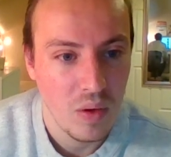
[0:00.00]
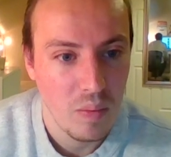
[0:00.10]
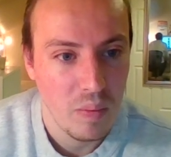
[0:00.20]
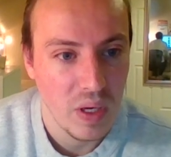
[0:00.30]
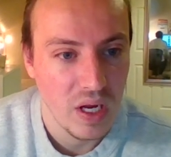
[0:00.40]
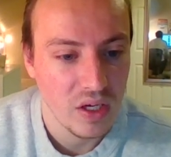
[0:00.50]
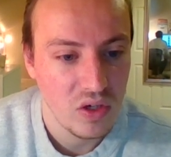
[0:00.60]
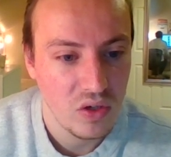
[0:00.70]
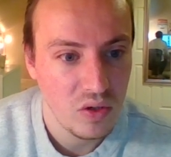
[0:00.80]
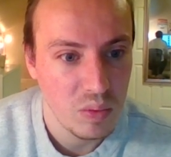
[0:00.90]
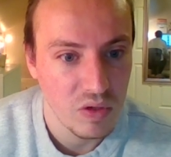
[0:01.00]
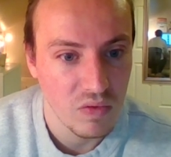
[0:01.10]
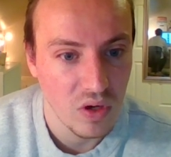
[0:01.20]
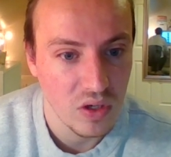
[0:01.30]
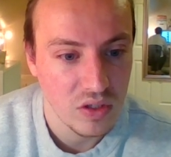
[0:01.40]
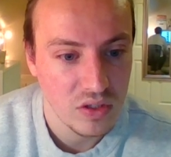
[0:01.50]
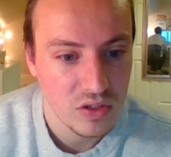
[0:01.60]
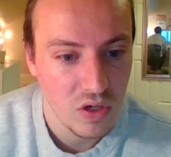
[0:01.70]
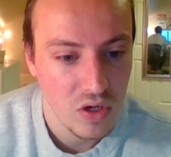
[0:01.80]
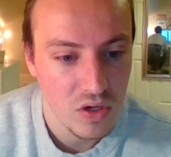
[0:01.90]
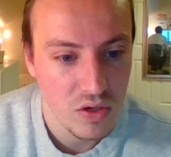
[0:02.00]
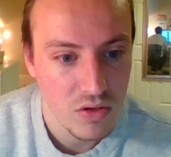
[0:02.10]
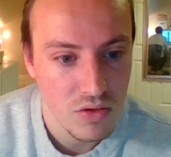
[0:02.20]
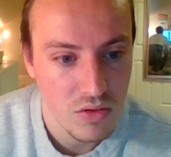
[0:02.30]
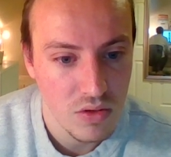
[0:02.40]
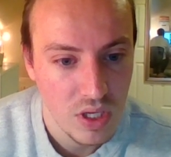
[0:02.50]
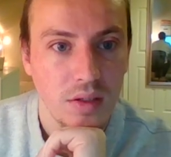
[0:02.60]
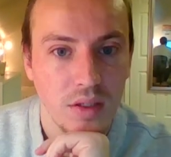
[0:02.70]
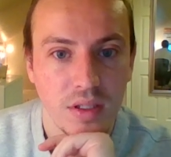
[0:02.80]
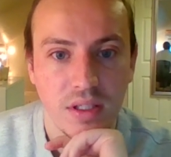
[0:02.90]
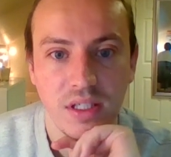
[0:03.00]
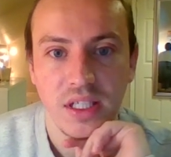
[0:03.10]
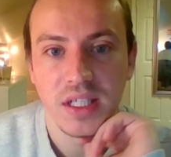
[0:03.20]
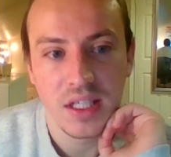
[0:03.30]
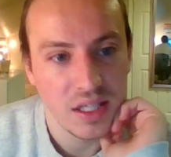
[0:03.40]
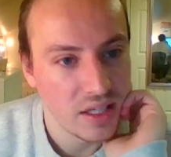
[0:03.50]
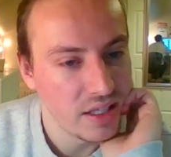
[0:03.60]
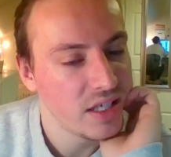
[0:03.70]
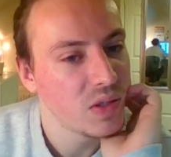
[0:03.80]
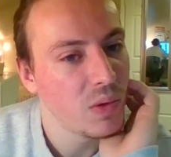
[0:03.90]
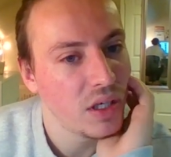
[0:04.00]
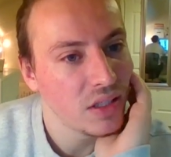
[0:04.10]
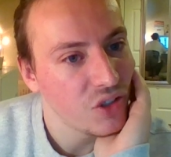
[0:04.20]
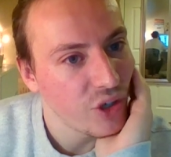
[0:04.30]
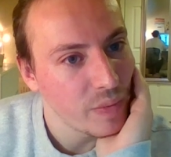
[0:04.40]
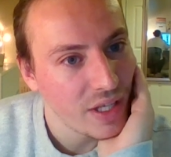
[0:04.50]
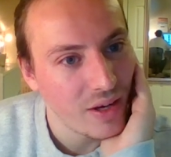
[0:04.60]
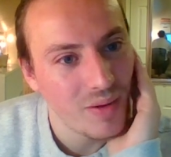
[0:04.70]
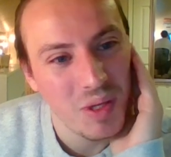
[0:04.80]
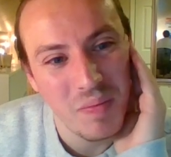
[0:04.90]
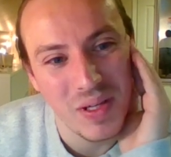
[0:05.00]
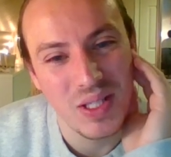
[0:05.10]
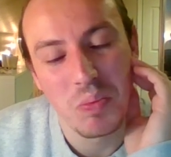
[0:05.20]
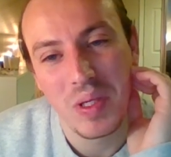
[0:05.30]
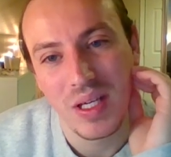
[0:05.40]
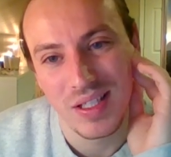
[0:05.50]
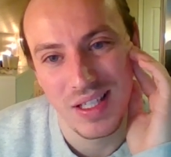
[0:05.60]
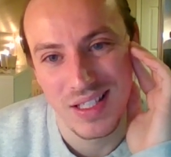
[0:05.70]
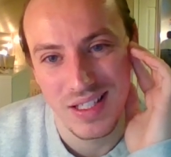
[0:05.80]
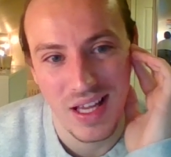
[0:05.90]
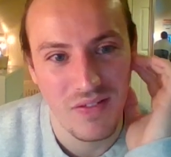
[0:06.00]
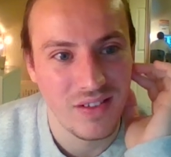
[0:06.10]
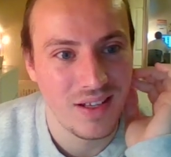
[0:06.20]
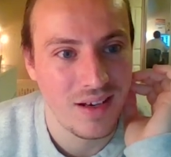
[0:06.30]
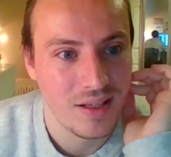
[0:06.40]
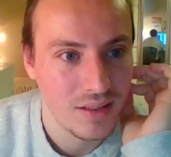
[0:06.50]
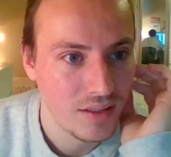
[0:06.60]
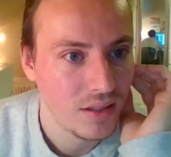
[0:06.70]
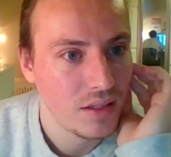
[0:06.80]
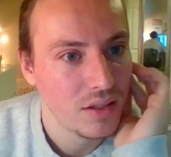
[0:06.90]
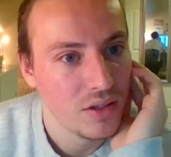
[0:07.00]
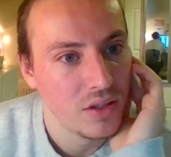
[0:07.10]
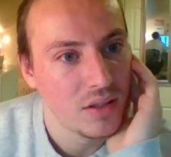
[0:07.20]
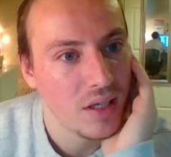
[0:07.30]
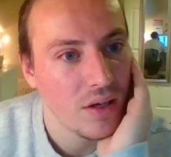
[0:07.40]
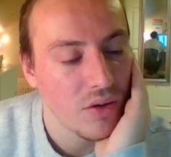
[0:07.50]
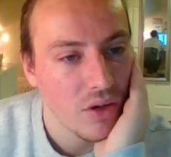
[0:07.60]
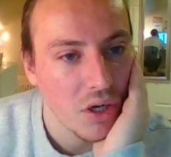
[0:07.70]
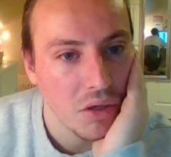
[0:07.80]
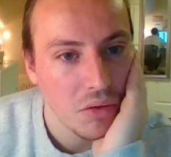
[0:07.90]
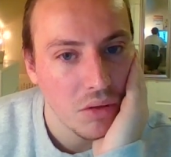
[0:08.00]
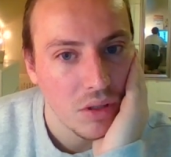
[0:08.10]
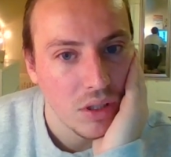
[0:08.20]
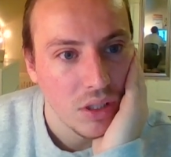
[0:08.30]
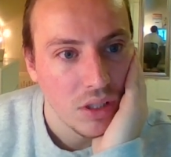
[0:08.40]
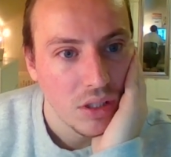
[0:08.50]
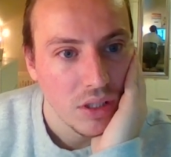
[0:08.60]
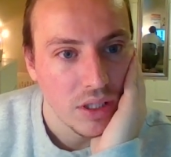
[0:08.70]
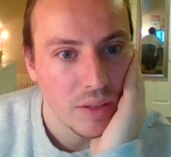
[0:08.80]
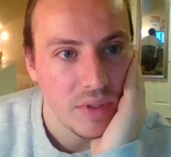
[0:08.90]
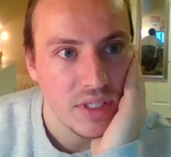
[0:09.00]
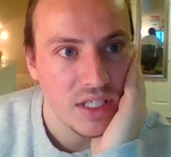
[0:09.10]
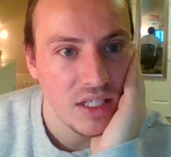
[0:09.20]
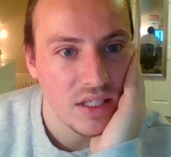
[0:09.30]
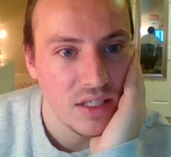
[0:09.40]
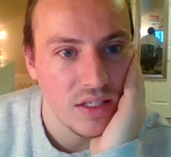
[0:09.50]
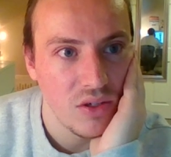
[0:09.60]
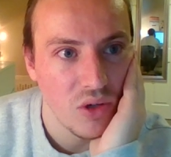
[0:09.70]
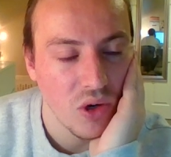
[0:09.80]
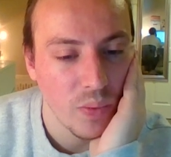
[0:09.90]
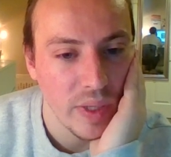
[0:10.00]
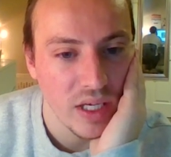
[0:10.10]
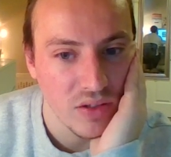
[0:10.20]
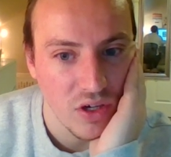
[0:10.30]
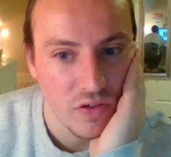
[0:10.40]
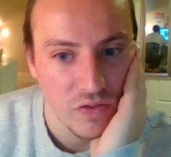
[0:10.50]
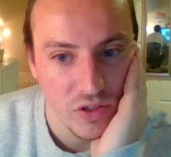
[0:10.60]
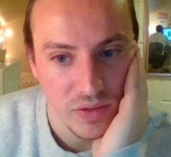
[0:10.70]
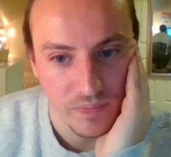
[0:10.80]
But I could be wrong. So, see, this one jumps out at me, but it's a PSA 7. I don't know. Let me see. Does he do or best offer?